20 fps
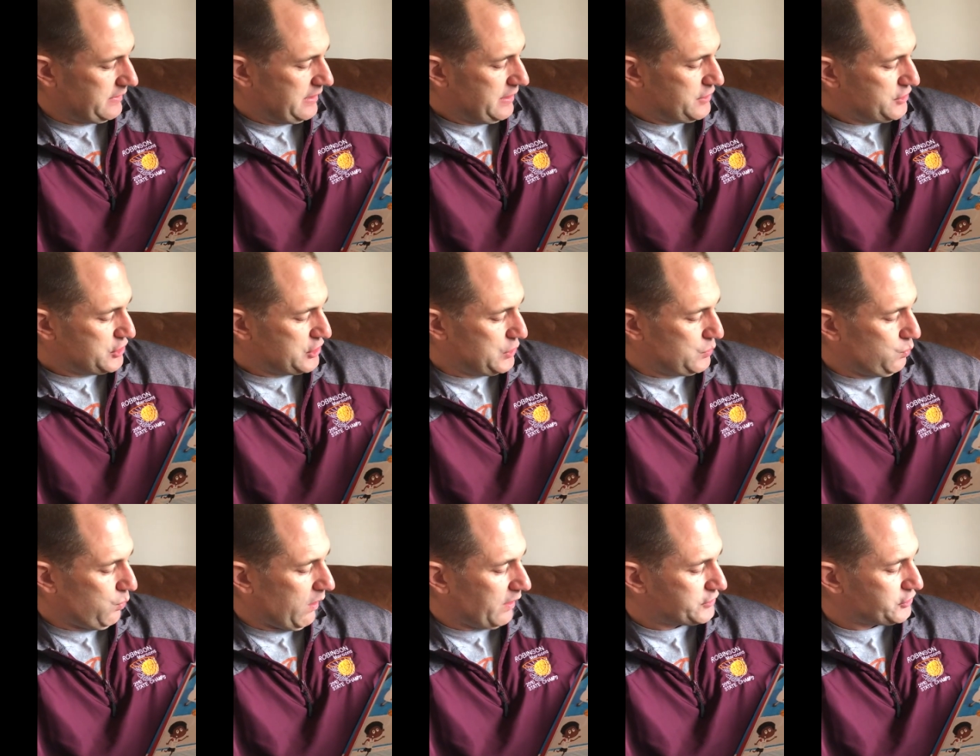She
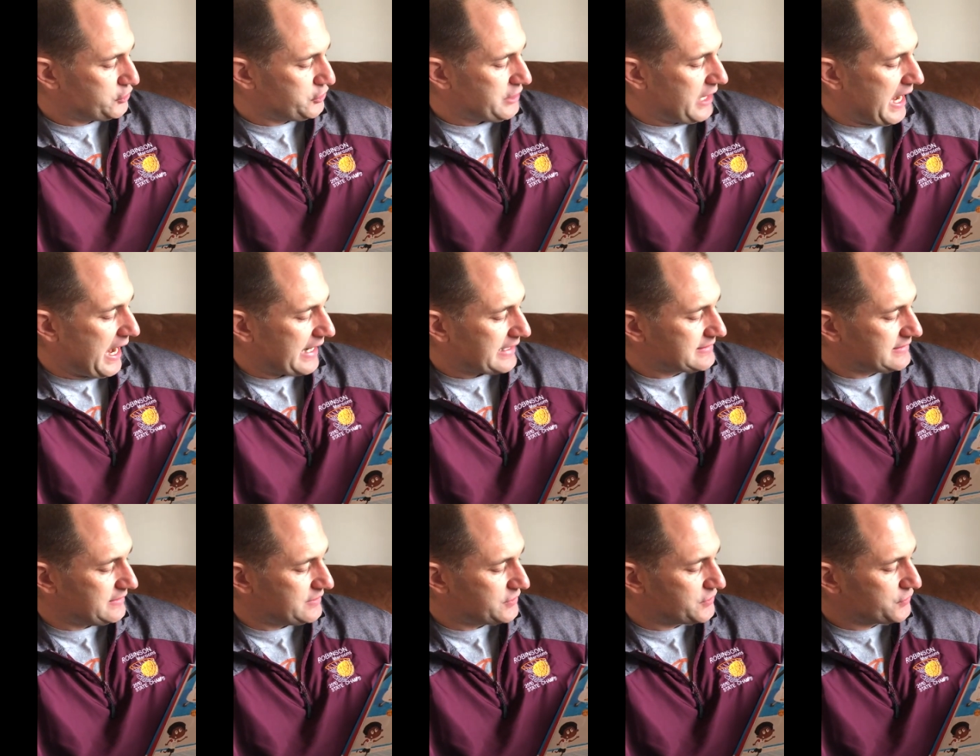watched Jax
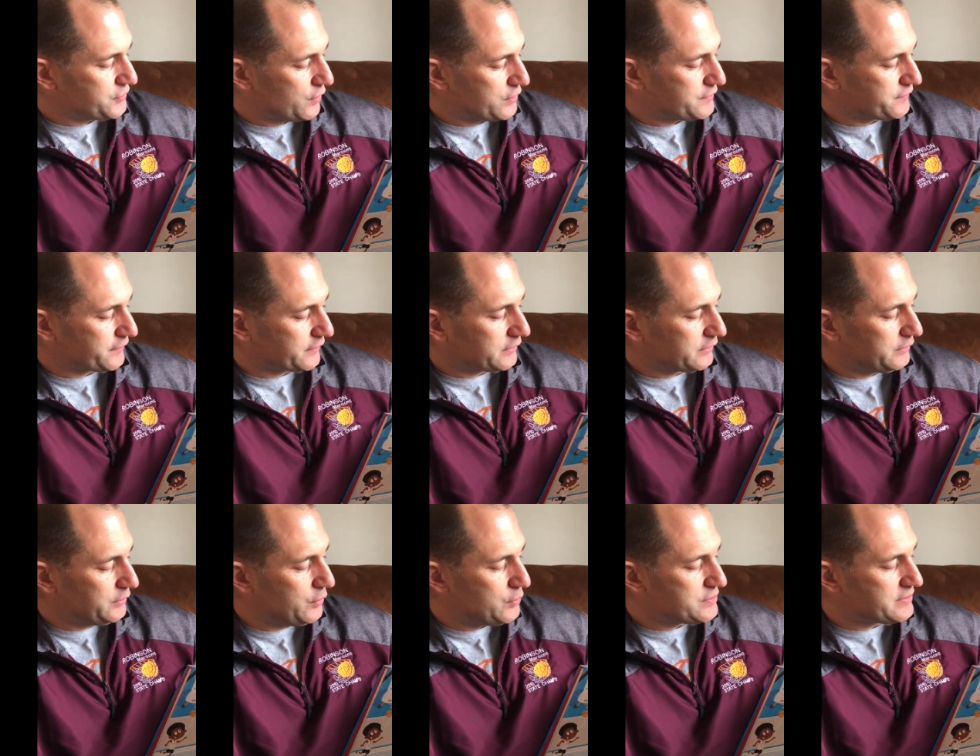and searched for
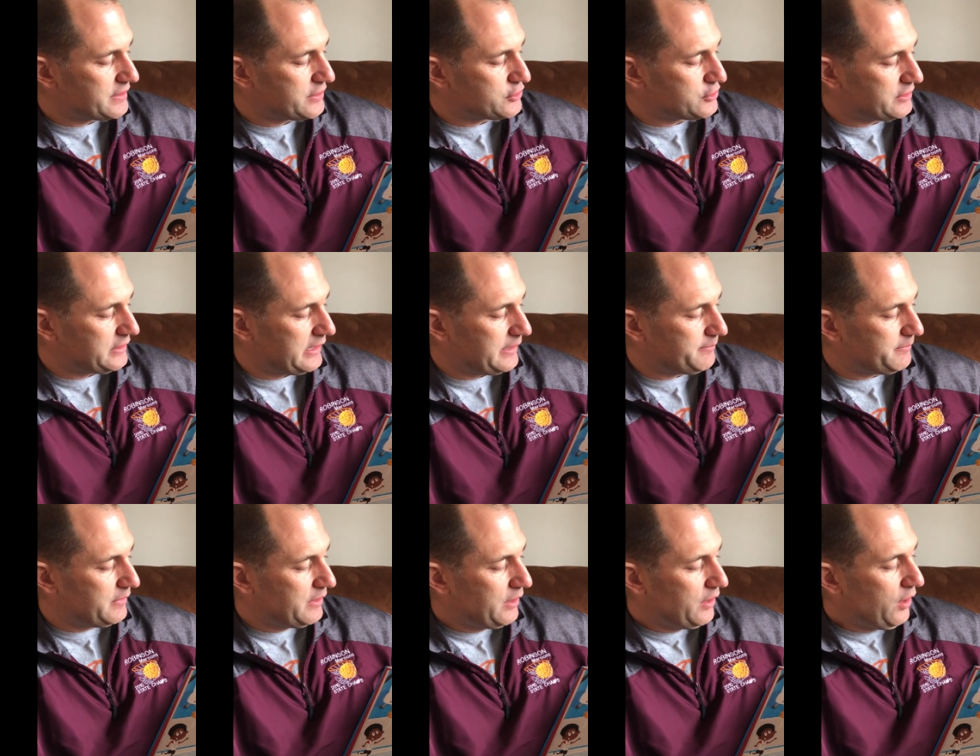clues in the
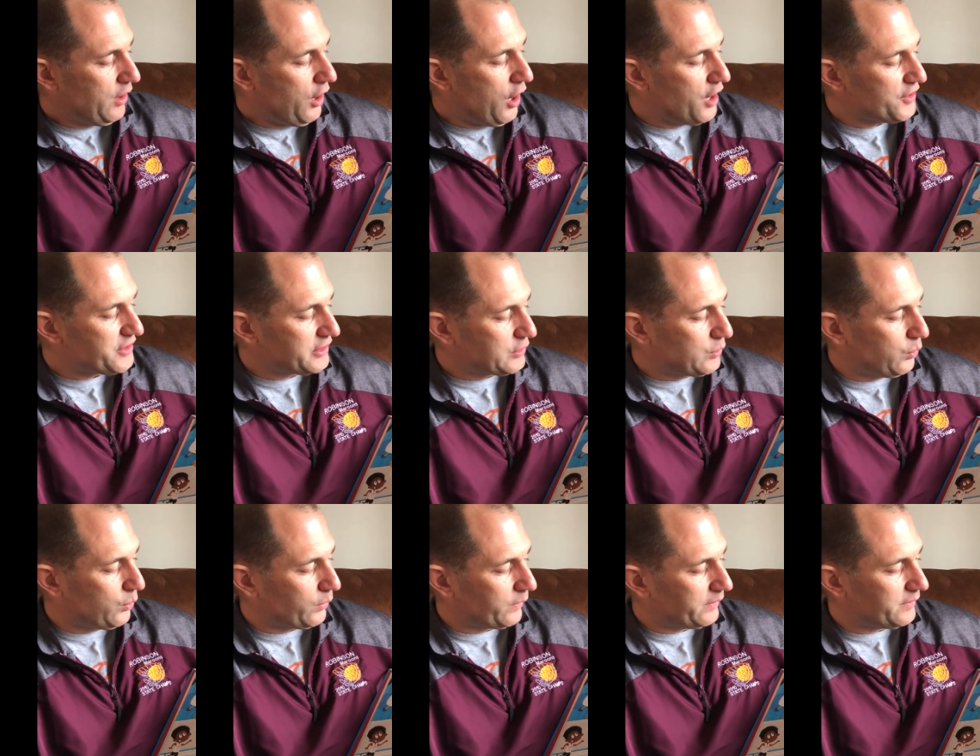gym, on the
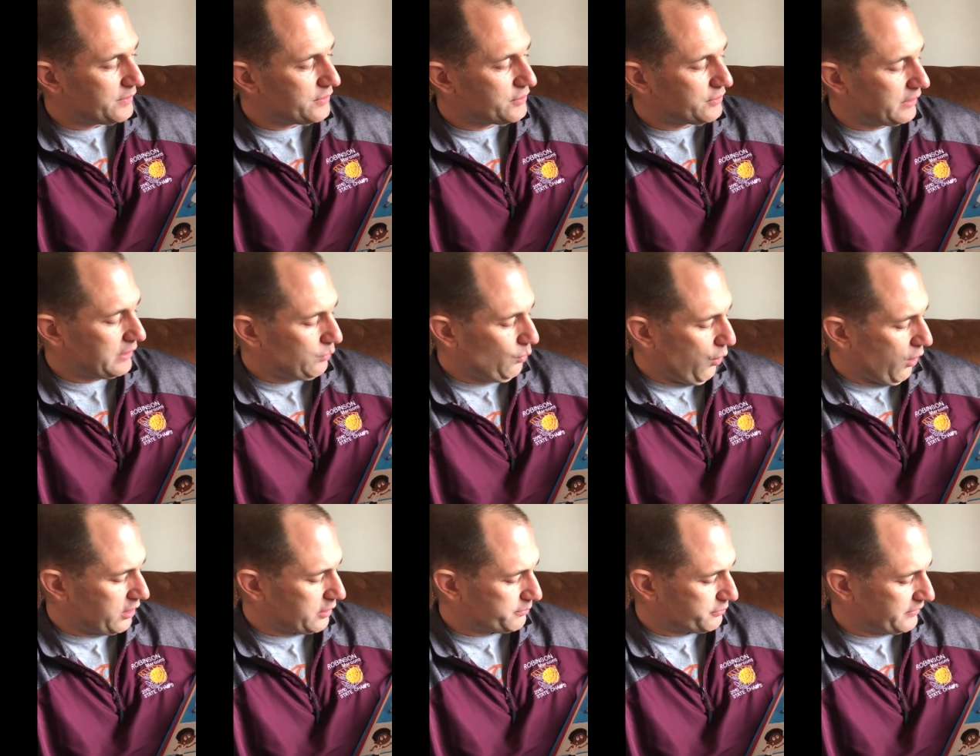court, during
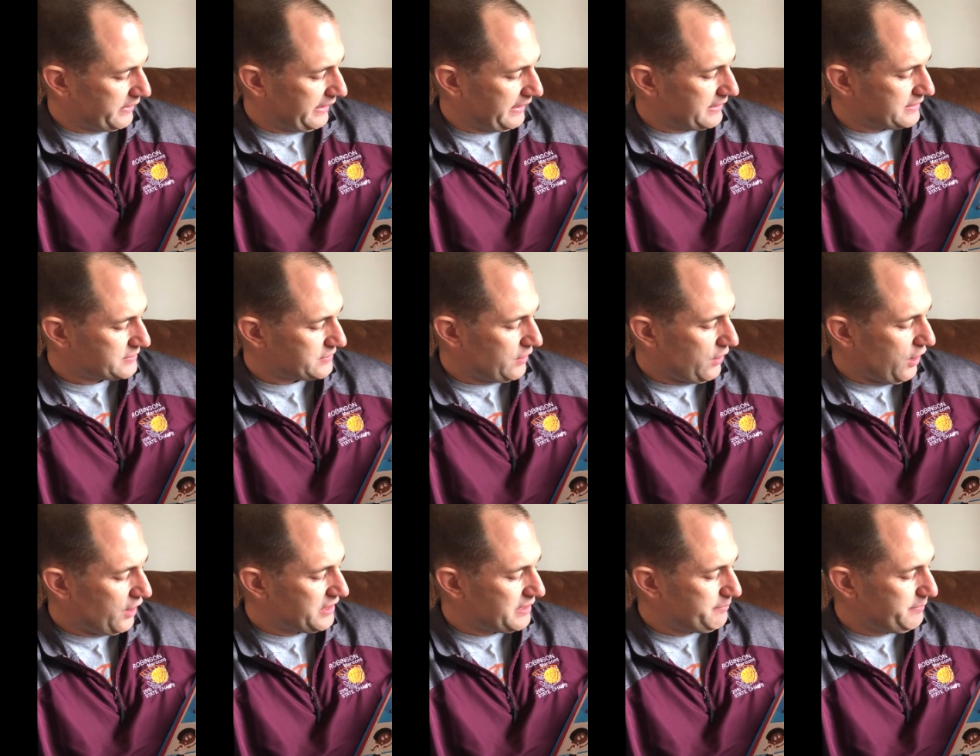water breaks,
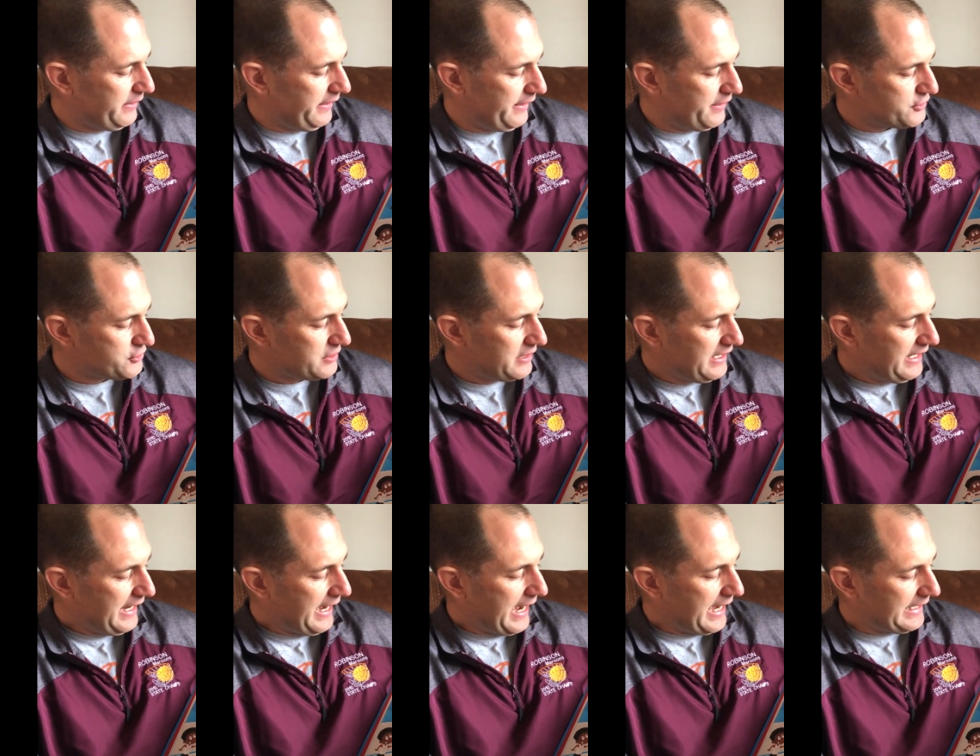on the bench,
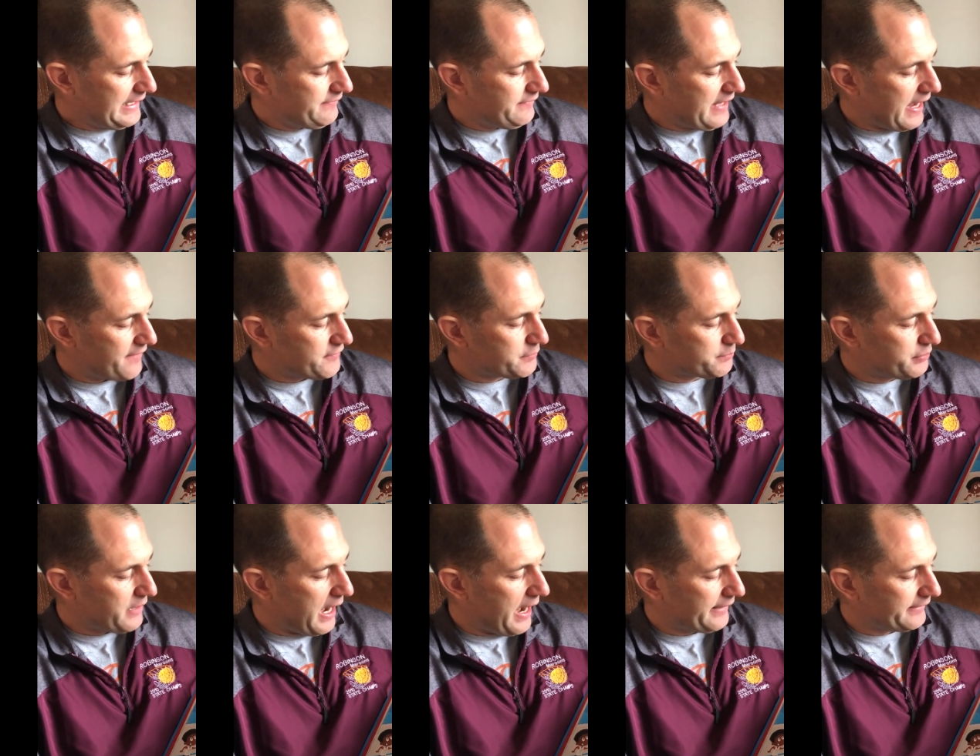and even after
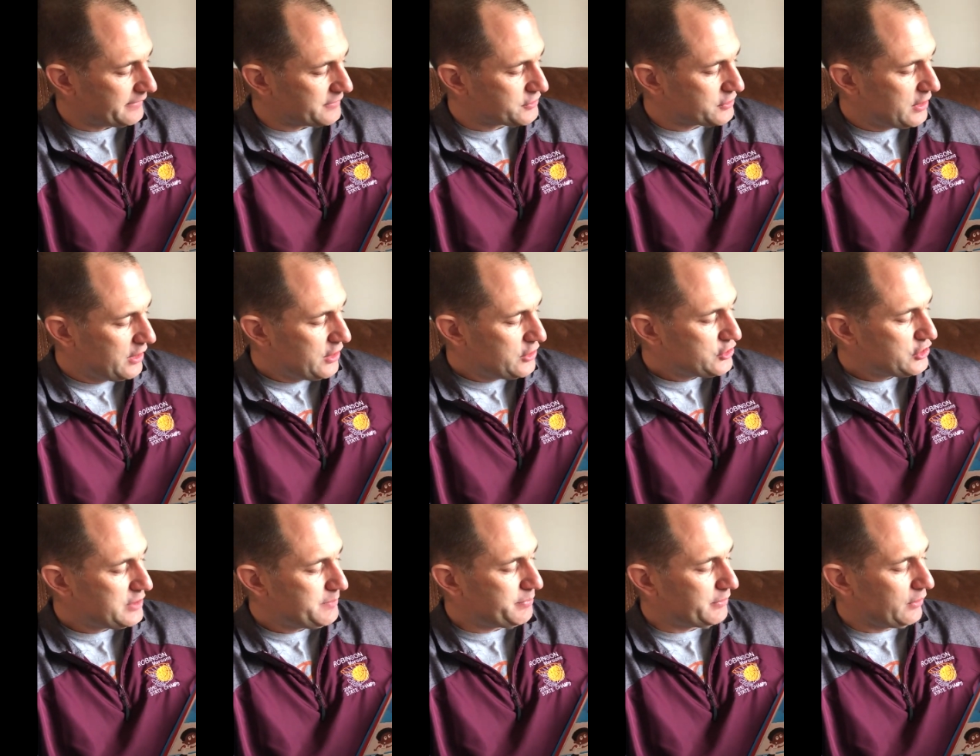practice.
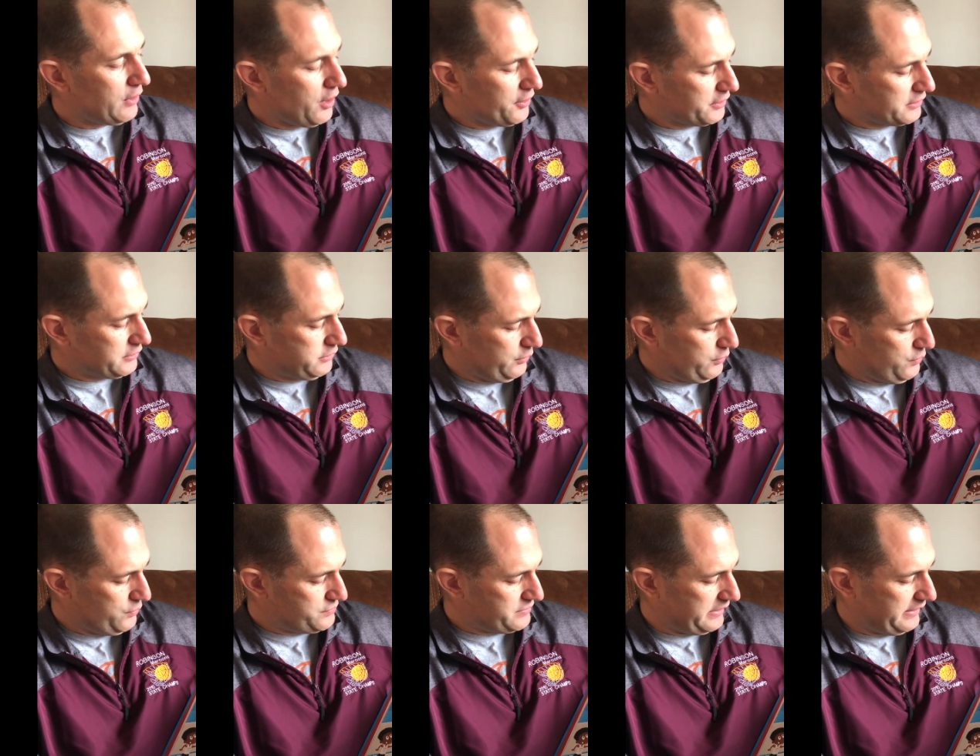She put all the
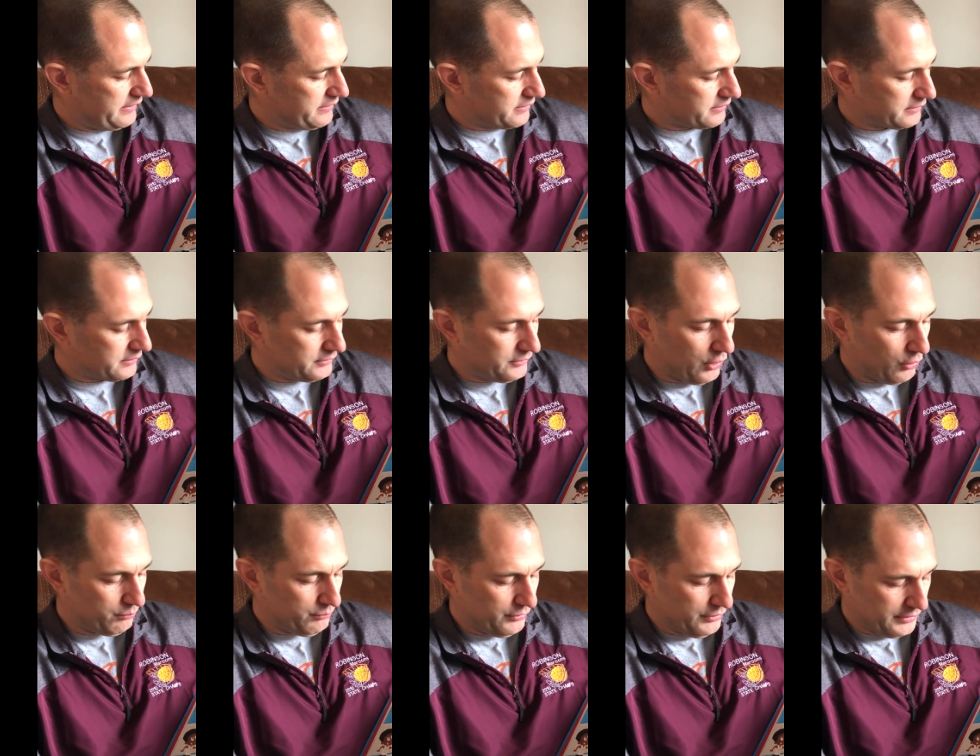clues in her
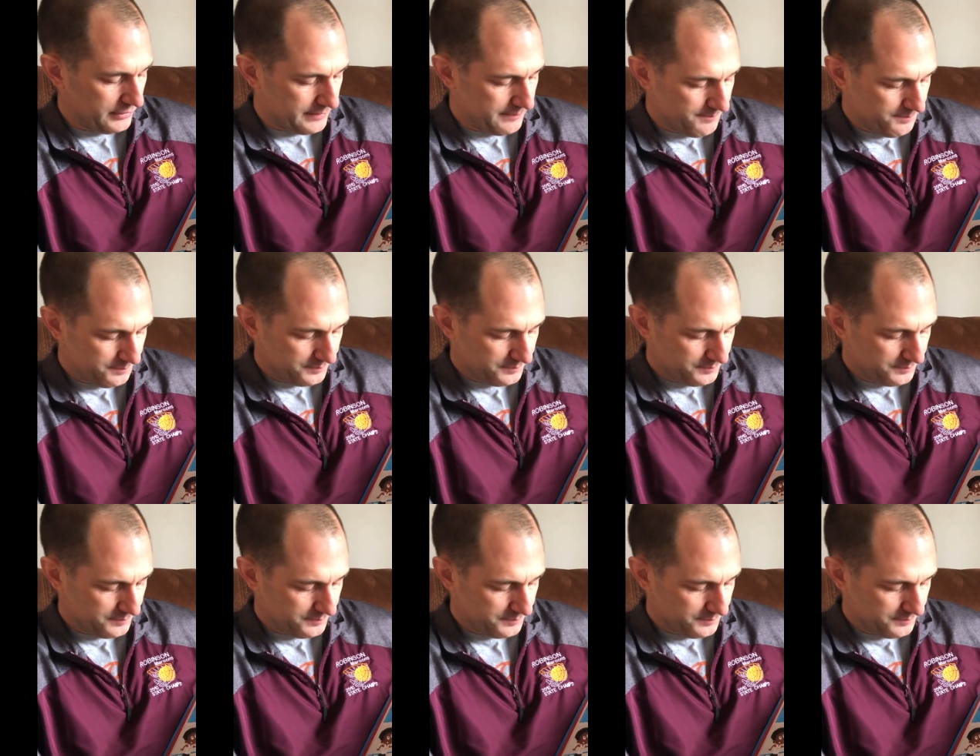notebook.